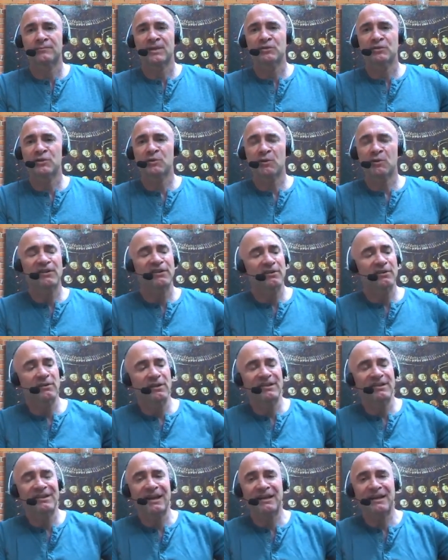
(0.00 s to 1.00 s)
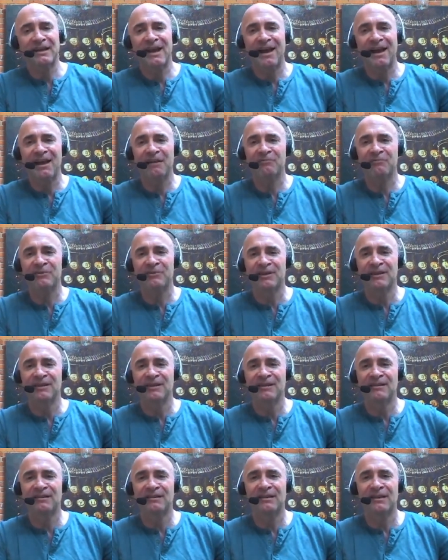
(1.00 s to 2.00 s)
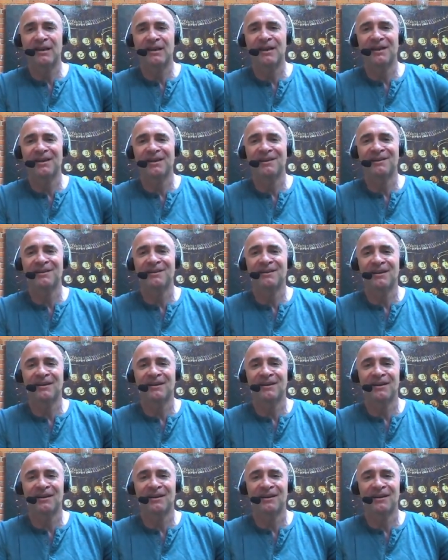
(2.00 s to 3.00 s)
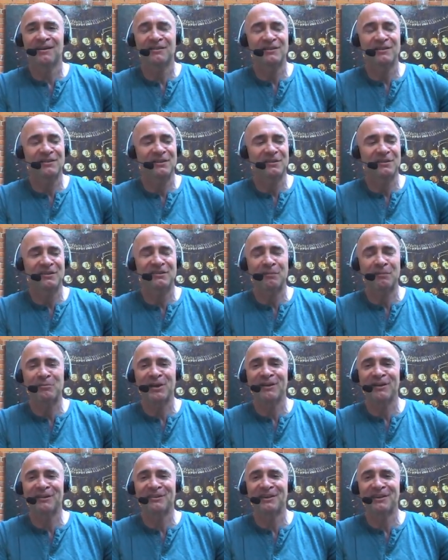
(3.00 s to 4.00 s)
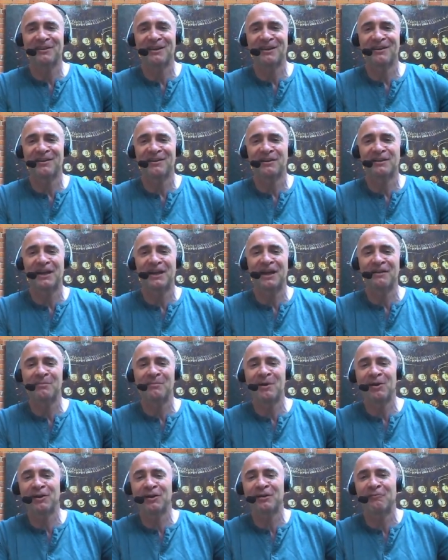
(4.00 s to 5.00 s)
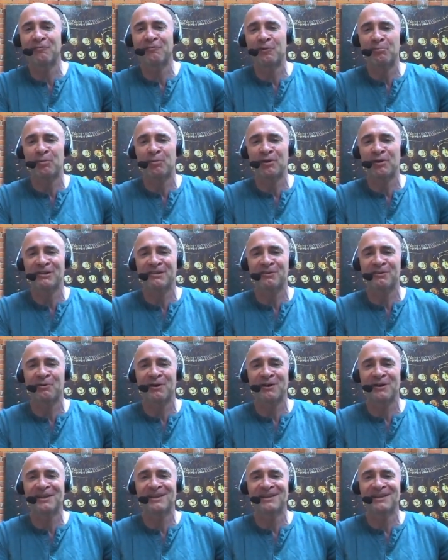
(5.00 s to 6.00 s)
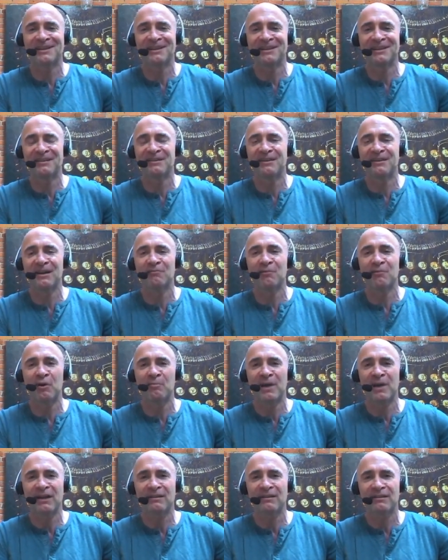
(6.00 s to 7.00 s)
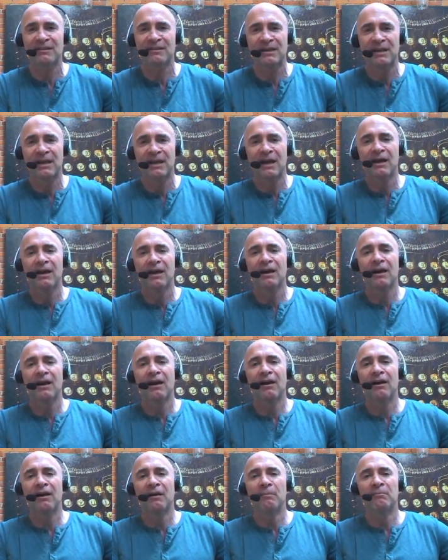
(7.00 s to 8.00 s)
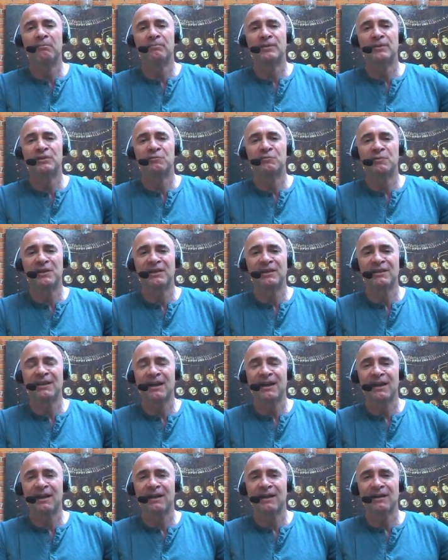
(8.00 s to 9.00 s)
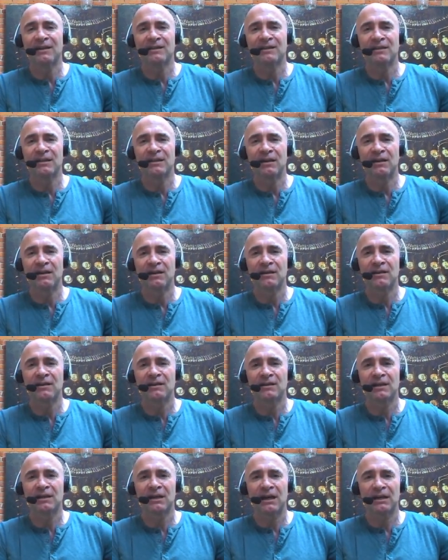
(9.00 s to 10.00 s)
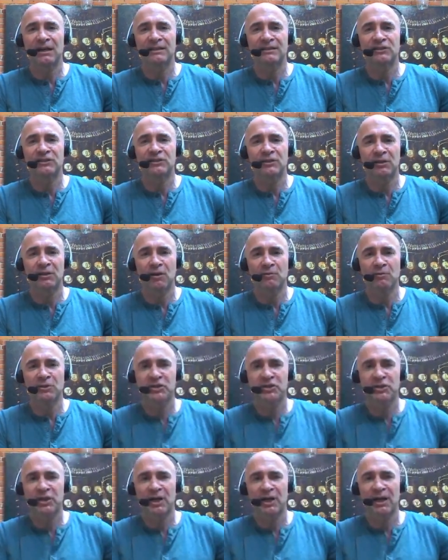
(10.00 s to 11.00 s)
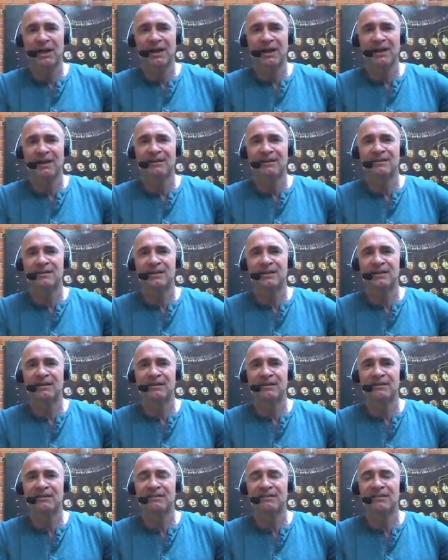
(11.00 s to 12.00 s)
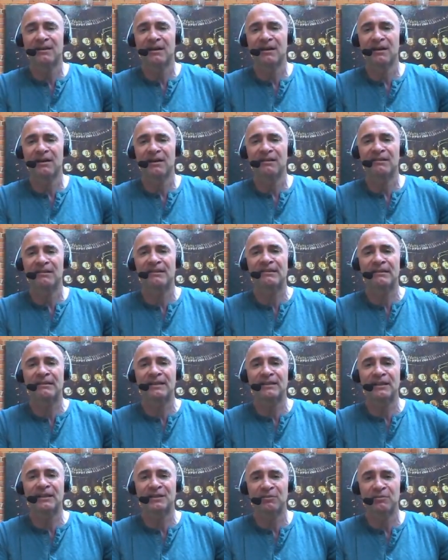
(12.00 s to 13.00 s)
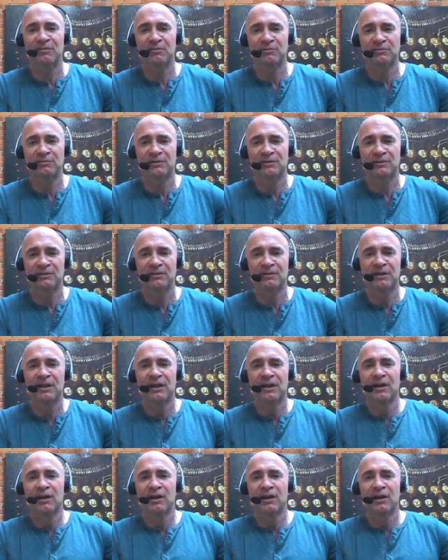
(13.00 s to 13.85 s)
Sure. So The Second Half is a, the subtitle's a gay American football story. It is a romance between a young college coach and his slightly older